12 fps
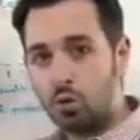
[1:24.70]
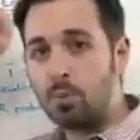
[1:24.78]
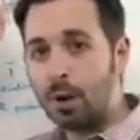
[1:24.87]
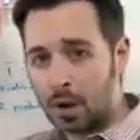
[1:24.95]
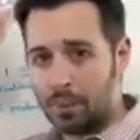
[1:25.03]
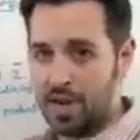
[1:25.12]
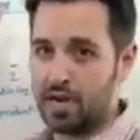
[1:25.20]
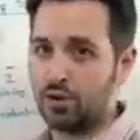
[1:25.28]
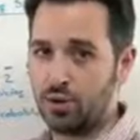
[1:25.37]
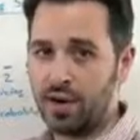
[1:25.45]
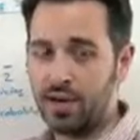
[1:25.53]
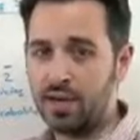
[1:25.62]
toolbar
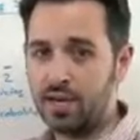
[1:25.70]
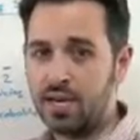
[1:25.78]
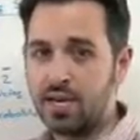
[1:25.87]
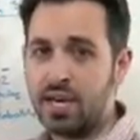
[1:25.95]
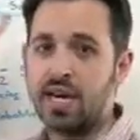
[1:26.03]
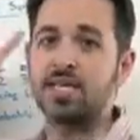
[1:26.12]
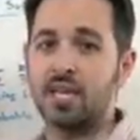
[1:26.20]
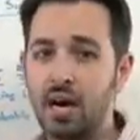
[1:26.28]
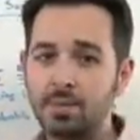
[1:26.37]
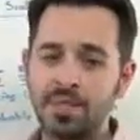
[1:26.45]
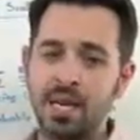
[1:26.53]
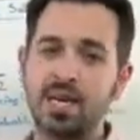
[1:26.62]
PageRank, is
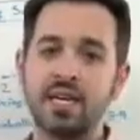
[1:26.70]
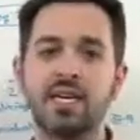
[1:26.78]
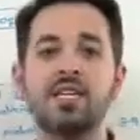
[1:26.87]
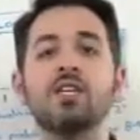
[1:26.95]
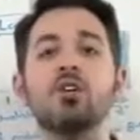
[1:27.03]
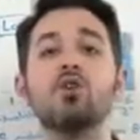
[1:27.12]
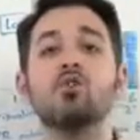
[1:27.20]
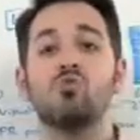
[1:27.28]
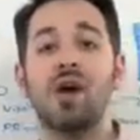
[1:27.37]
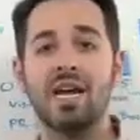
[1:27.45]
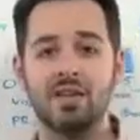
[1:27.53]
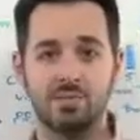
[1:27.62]
updated
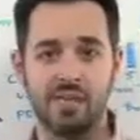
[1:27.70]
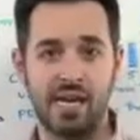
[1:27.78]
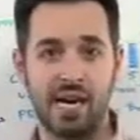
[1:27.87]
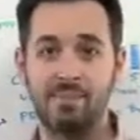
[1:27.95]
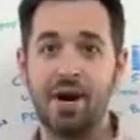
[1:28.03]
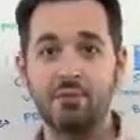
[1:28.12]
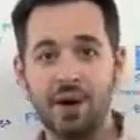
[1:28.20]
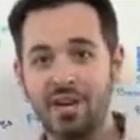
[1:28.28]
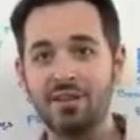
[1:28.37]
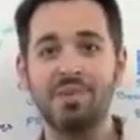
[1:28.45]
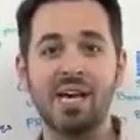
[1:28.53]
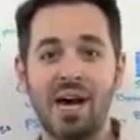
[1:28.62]
randomly. And by
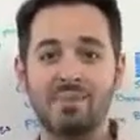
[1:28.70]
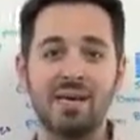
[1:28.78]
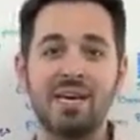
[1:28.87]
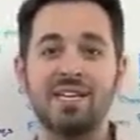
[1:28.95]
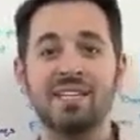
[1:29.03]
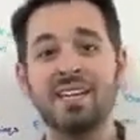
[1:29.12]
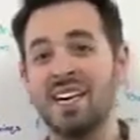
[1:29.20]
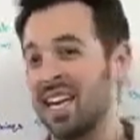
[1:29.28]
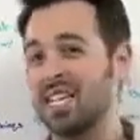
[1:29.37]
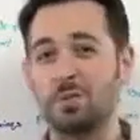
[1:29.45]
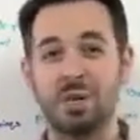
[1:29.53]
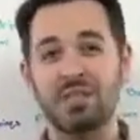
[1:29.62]
randomly, I mean
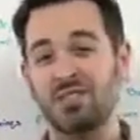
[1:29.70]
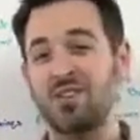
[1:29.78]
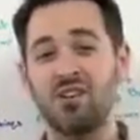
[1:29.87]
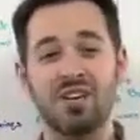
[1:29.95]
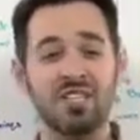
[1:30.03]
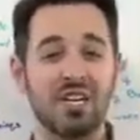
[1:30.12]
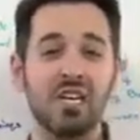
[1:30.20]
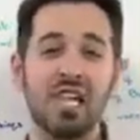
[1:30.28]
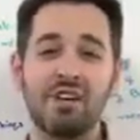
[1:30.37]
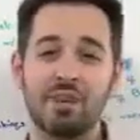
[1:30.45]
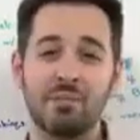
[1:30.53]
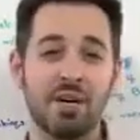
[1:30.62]
it's been as long as
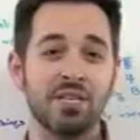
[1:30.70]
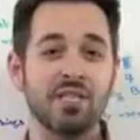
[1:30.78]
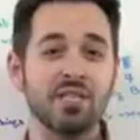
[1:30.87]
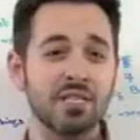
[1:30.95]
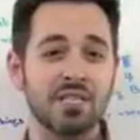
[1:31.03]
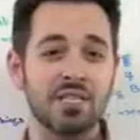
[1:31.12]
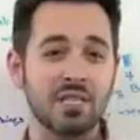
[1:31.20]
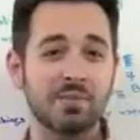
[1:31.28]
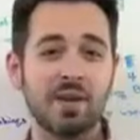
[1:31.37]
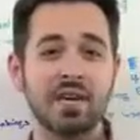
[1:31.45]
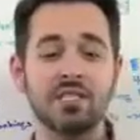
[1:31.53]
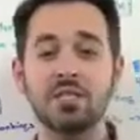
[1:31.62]
11 months in
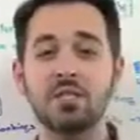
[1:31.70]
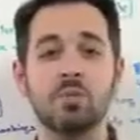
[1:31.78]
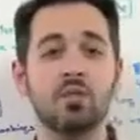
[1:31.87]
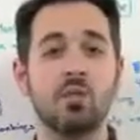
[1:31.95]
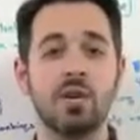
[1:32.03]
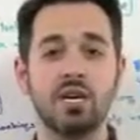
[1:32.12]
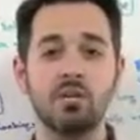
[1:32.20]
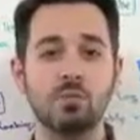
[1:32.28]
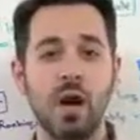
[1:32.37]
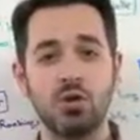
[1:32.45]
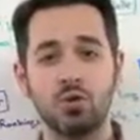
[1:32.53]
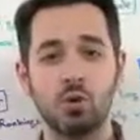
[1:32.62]
some cases between
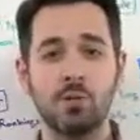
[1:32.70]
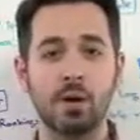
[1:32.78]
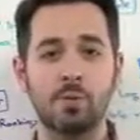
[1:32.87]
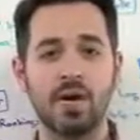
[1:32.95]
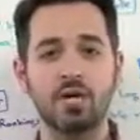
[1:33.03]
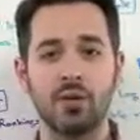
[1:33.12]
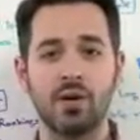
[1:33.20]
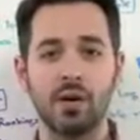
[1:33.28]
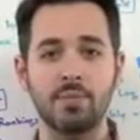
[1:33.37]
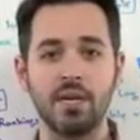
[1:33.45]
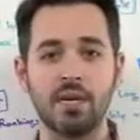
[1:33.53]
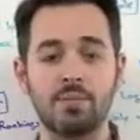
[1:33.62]
a toolbar PageRank
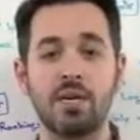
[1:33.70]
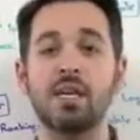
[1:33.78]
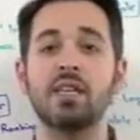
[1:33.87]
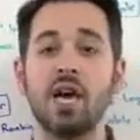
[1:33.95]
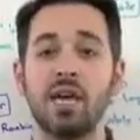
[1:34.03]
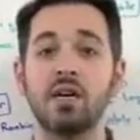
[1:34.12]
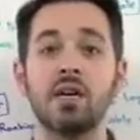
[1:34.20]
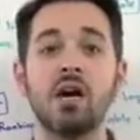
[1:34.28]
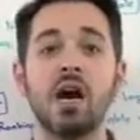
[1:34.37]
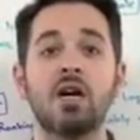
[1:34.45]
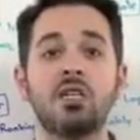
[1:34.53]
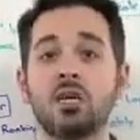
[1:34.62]
update, meaning that
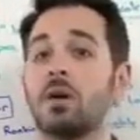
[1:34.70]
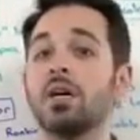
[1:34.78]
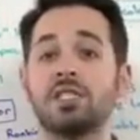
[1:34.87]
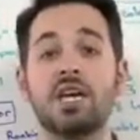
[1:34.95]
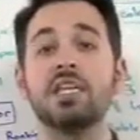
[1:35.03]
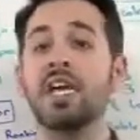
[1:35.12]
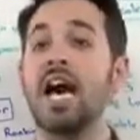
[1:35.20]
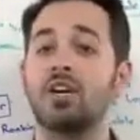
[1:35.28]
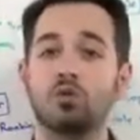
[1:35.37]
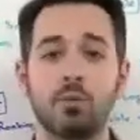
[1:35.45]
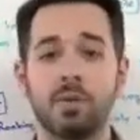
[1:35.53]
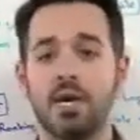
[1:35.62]
so a site's
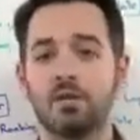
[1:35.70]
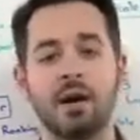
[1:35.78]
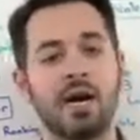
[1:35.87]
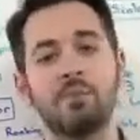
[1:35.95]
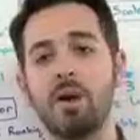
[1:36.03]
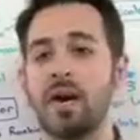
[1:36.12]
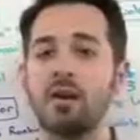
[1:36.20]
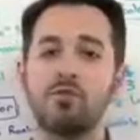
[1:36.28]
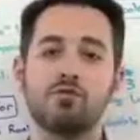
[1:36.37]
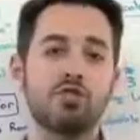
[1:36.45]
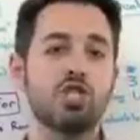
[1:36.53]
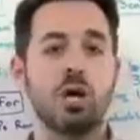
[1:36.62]
actual page might
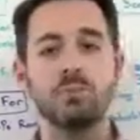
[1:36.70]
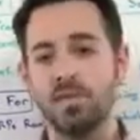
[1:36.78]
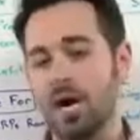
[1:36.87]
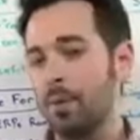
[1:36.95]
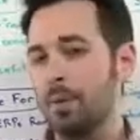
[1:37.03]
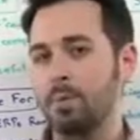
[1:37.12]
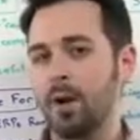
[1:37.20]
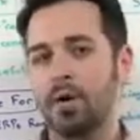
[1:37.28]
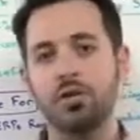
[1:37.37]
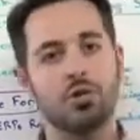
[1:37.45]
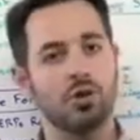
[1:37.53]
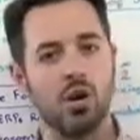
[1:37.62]
have jumped up a
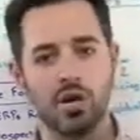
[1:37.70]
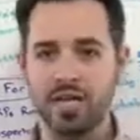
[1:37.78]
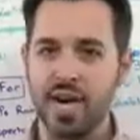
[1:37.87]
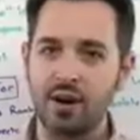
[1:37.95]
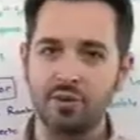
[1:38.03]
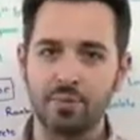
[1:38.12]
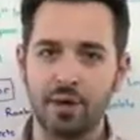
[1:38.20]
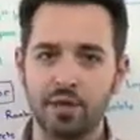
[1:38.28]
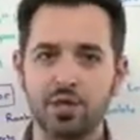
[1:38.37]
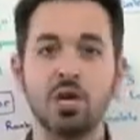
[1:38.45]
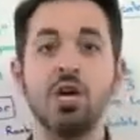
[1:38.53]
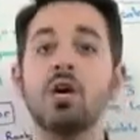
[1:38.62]
bunch or gone down a
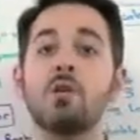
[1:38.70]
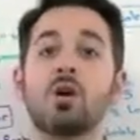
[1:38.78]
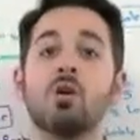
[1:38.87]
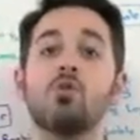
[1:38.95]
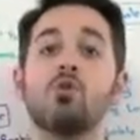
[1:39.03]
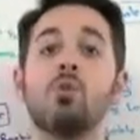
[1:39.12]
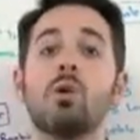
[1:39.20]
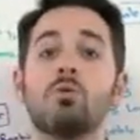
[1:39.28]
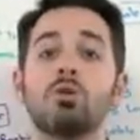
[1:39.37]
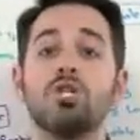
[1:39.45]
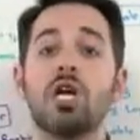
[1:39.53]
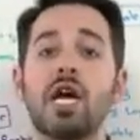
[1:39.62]
bunch, but Google
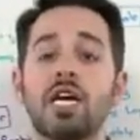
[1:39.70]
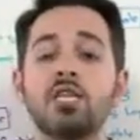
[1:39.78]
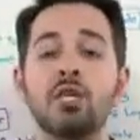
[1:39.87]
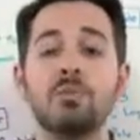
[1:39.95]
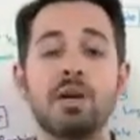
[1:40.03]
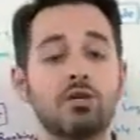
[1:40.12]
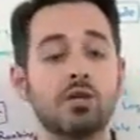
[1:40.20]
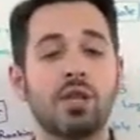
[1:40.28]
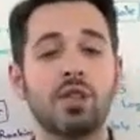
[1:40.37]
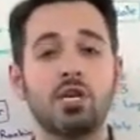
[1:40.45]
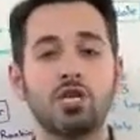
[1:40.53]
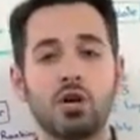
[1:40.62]
won't change the metric
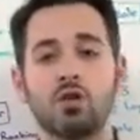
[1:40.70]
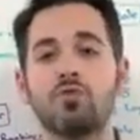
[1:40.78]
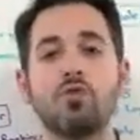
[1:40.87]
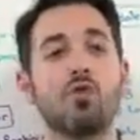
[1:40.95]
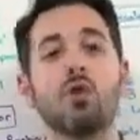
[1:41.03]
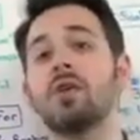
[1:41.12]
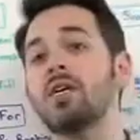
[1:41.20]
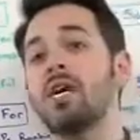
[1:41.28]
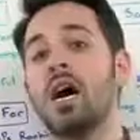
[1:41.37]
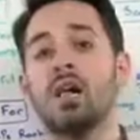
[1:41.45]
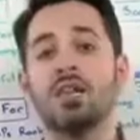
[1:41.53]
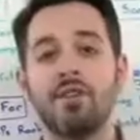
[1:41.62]
that they show for
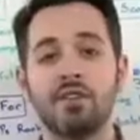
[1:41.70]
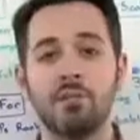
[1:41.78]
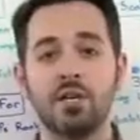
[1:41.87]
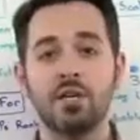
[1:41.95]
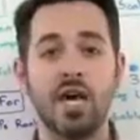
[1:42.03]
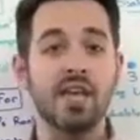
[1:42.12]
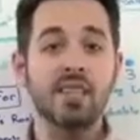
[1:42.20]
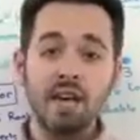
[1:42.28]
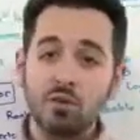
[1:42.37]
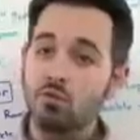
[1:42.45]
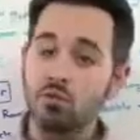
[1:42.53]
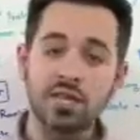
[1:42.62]
11 months. And
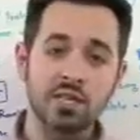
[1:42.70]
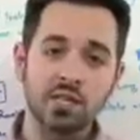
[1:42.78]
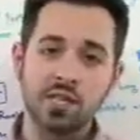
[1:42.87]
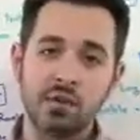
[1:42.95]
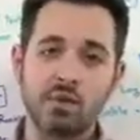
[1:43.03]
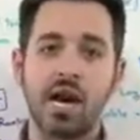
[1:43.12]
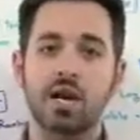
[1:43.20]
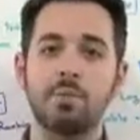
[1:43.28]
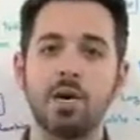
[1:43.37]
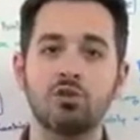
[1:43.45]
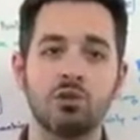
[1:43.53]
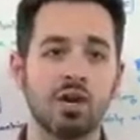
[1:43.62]
then recently we had a
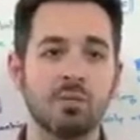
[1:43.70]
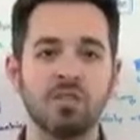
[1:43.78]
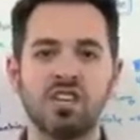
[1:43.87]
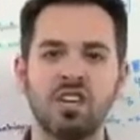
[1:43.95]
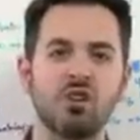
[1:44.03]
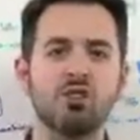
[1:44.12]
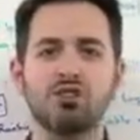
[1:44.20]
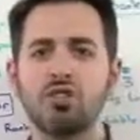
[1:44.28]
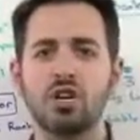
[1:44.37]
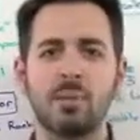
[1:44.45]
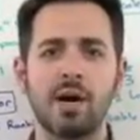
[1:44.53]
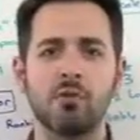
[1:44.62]
PageRank update that only
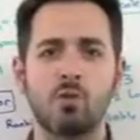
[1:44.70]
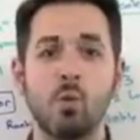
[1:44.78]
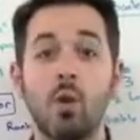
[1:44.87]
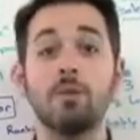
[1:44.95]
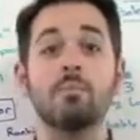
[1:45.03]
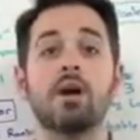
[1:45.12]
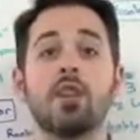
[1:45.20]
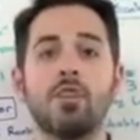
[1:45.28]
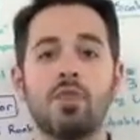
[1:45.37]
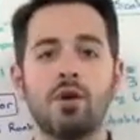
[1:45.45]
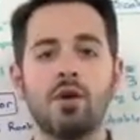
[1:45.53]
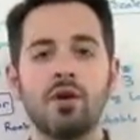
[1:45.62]
took about 1
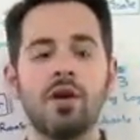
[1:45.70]
month.